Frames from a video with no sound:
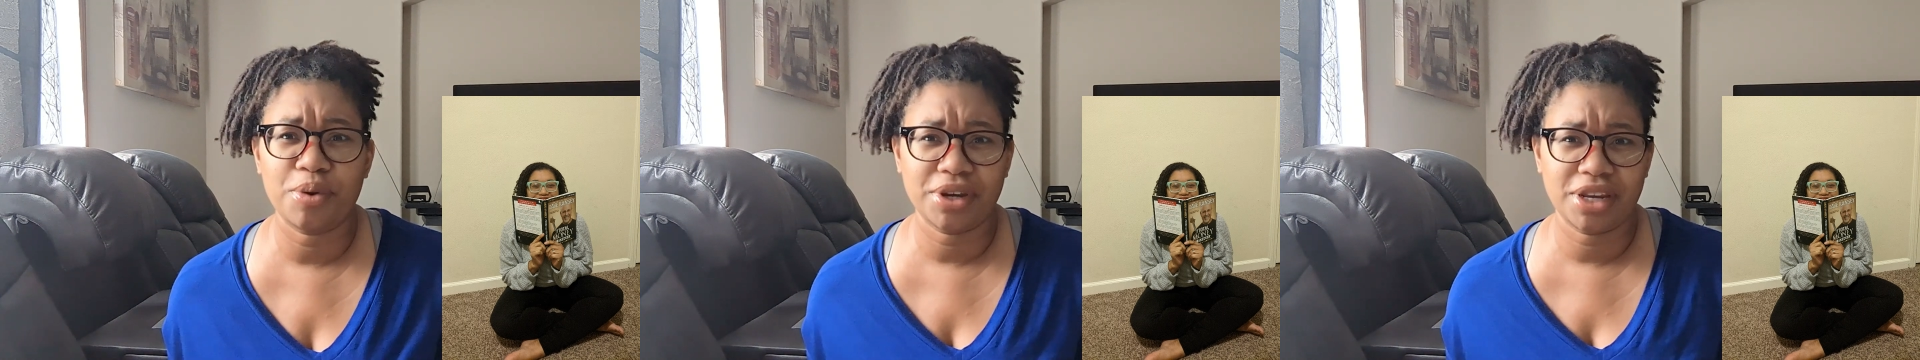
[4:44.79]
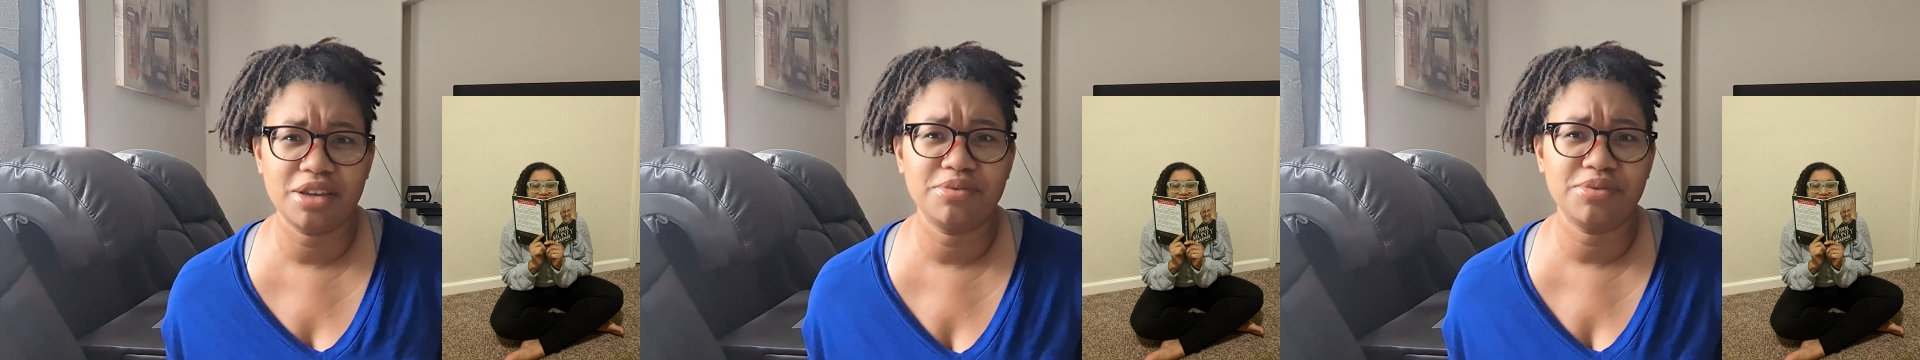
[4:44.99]

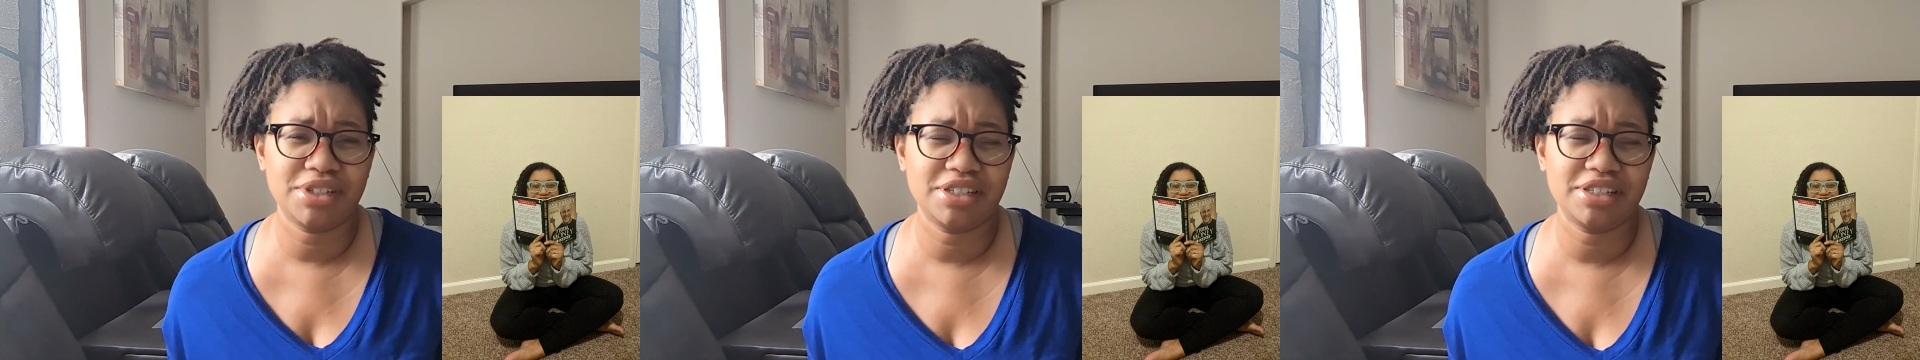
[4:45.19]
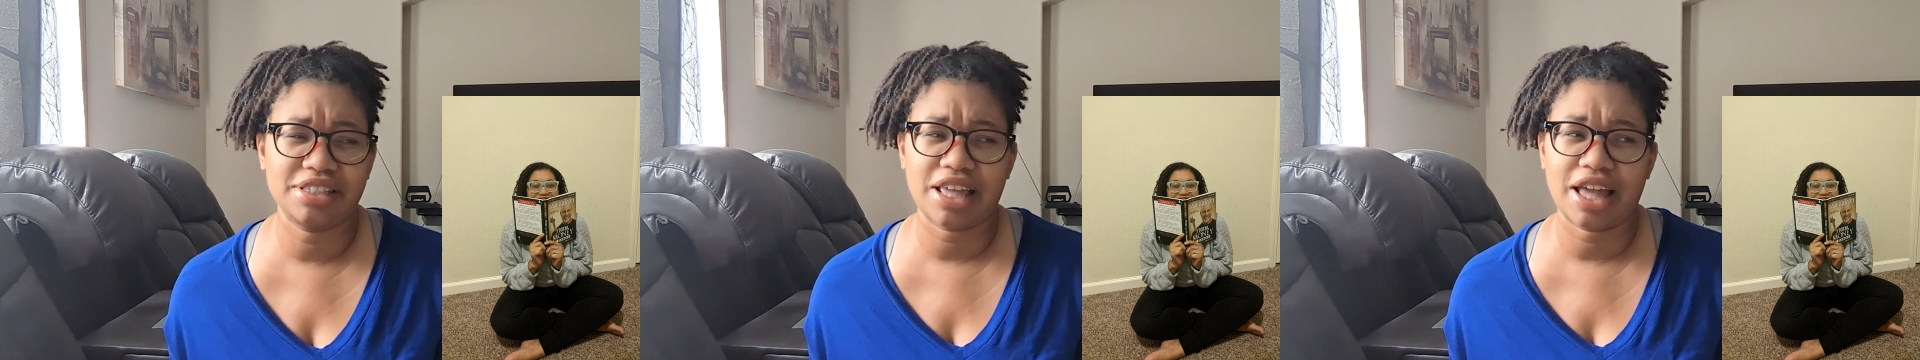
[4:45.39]
And he was
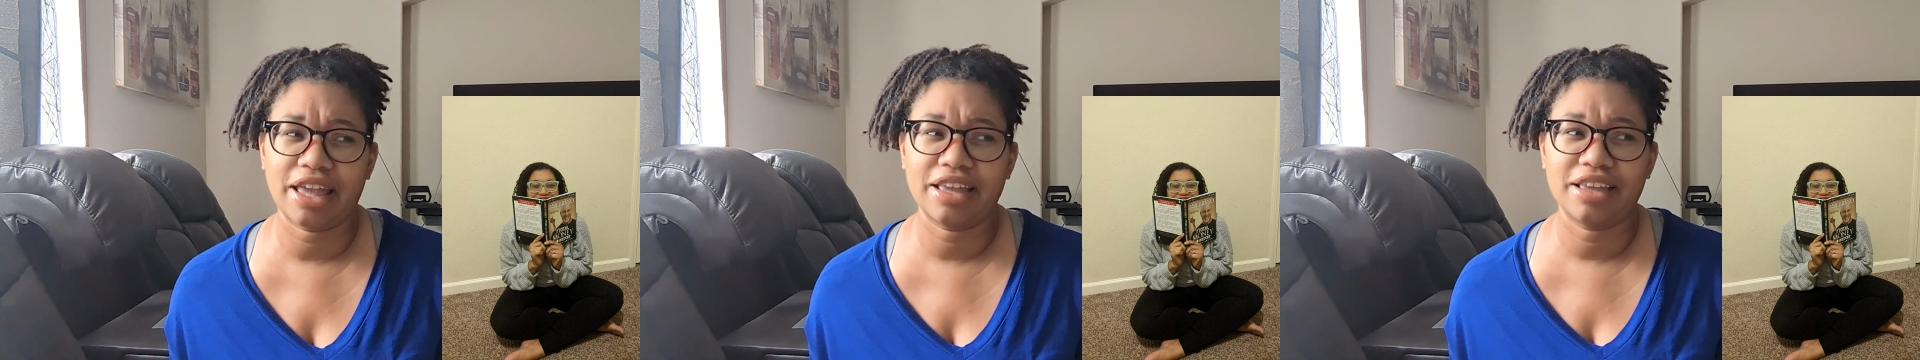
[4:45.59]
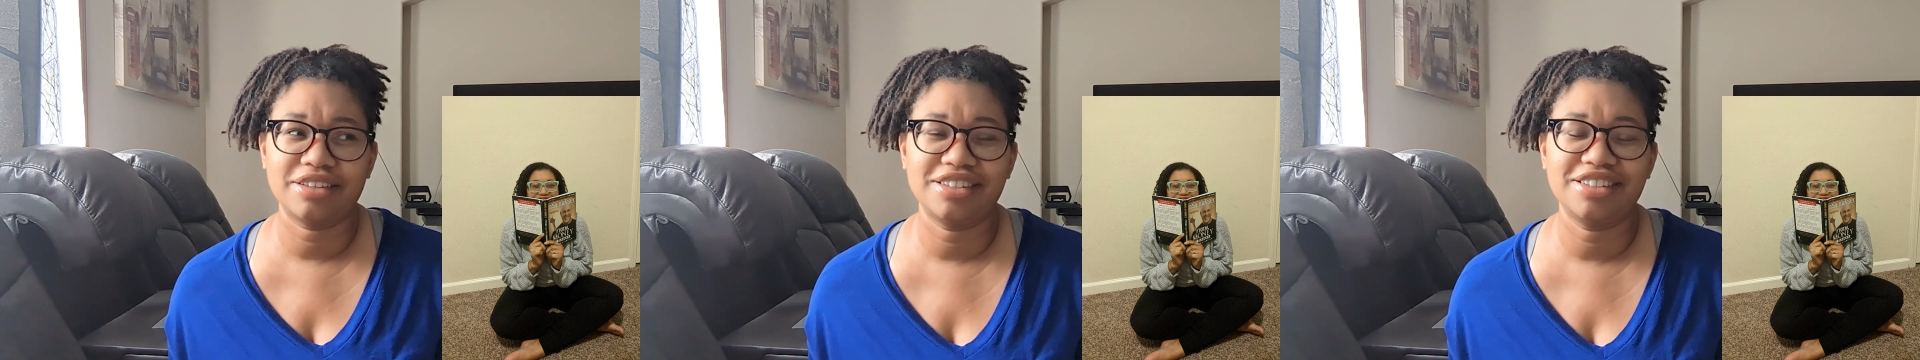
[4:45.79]
just
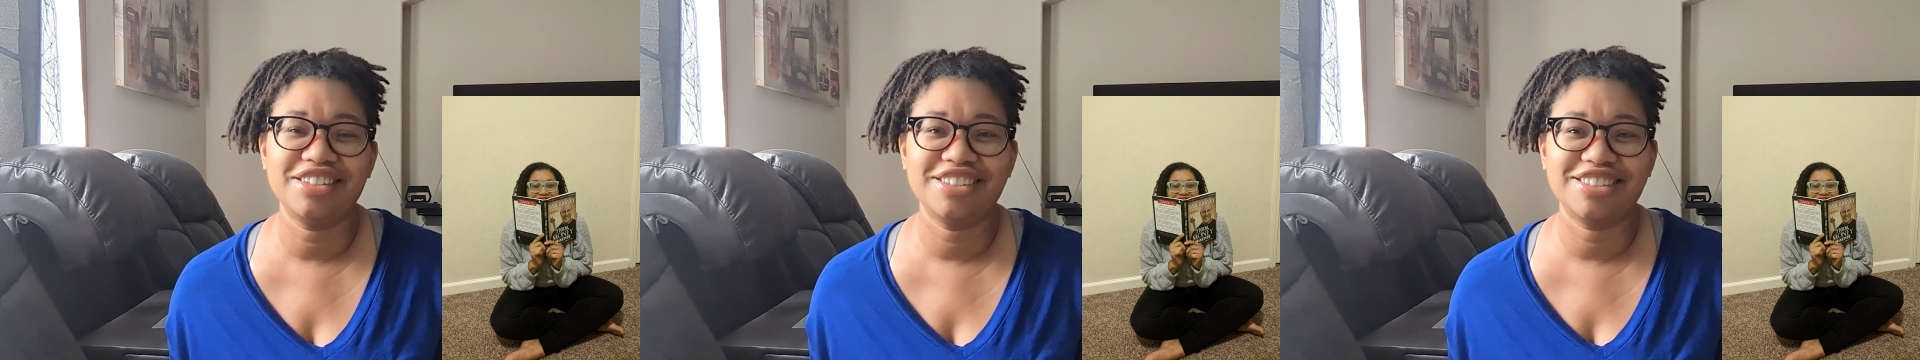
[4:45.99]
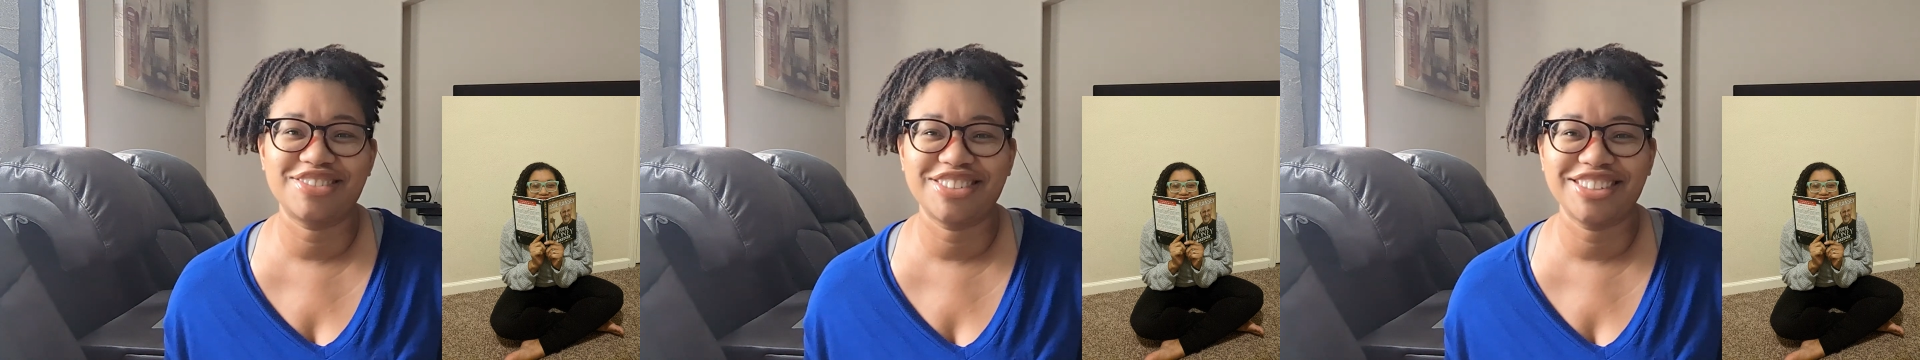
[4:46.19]
like, she
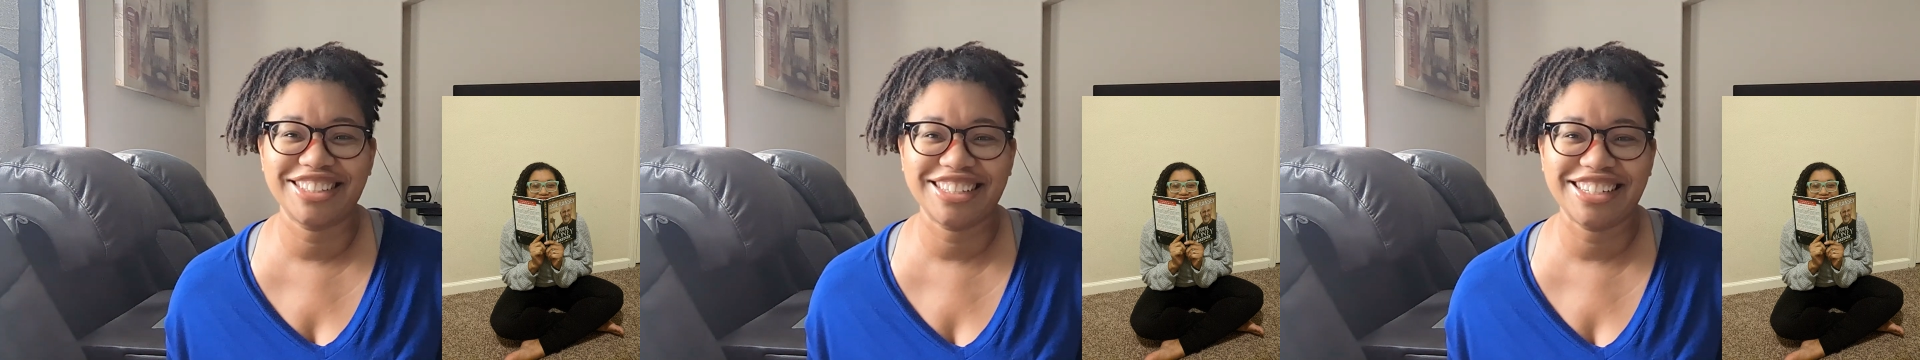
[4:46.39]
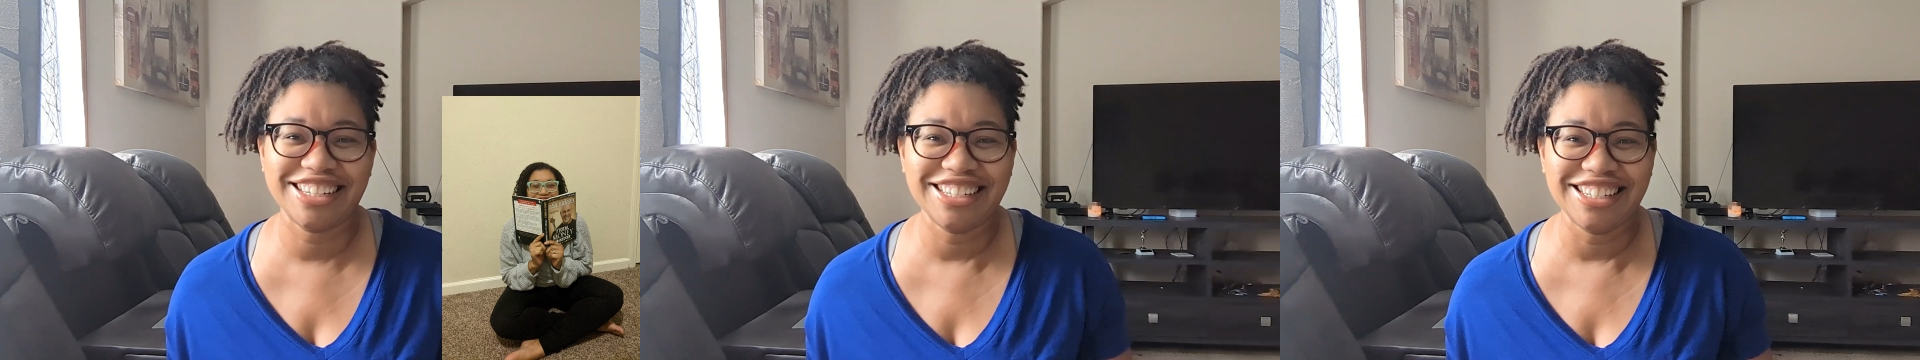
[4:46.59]
is
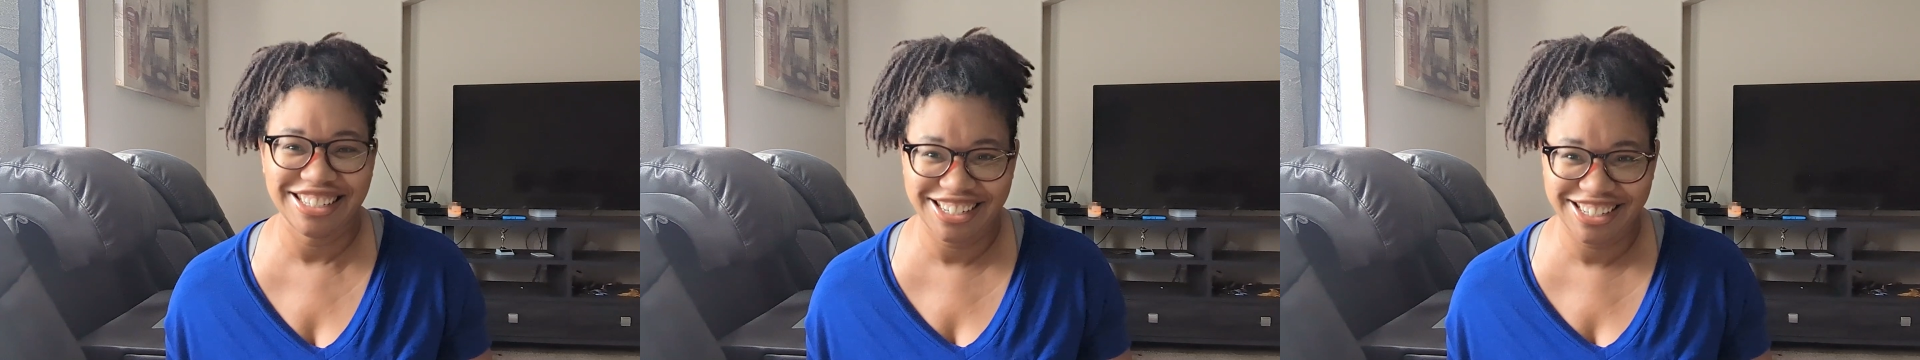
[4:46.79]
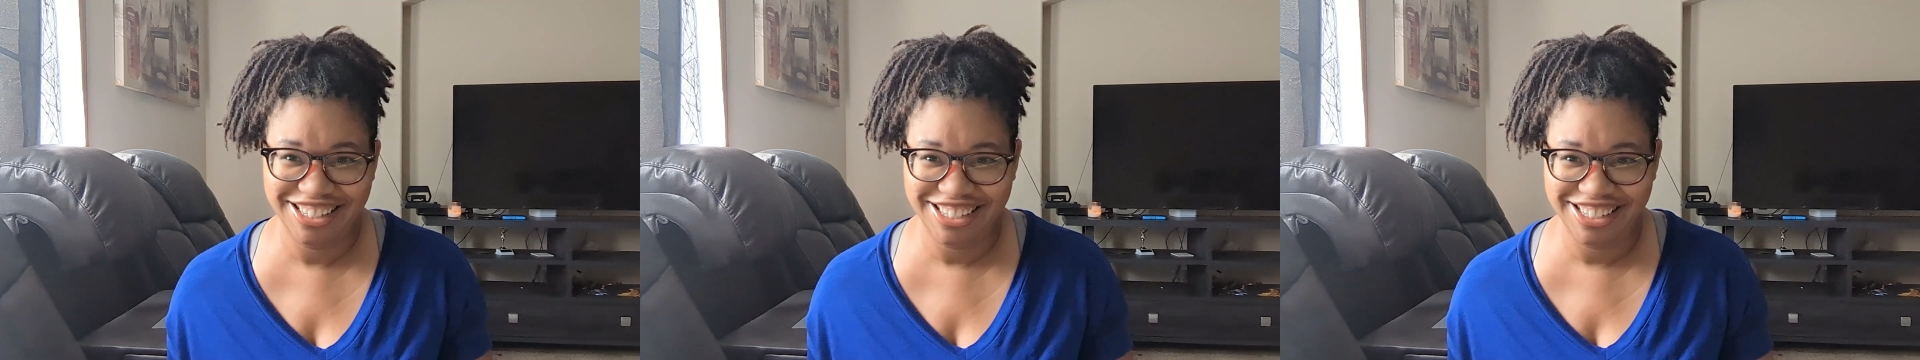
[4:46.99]
really
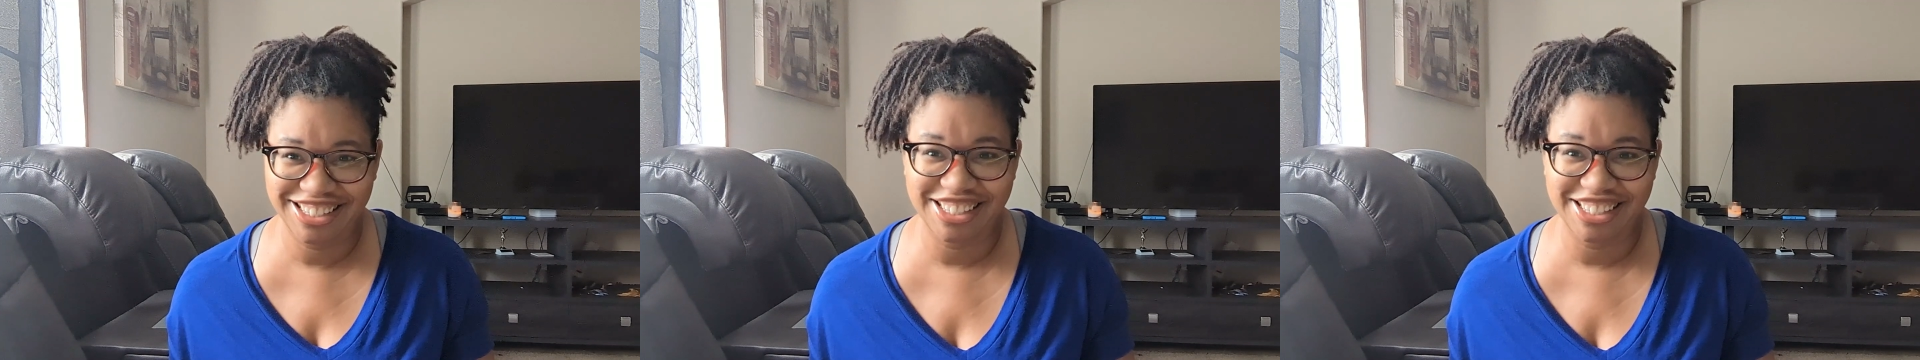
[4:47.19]
into this.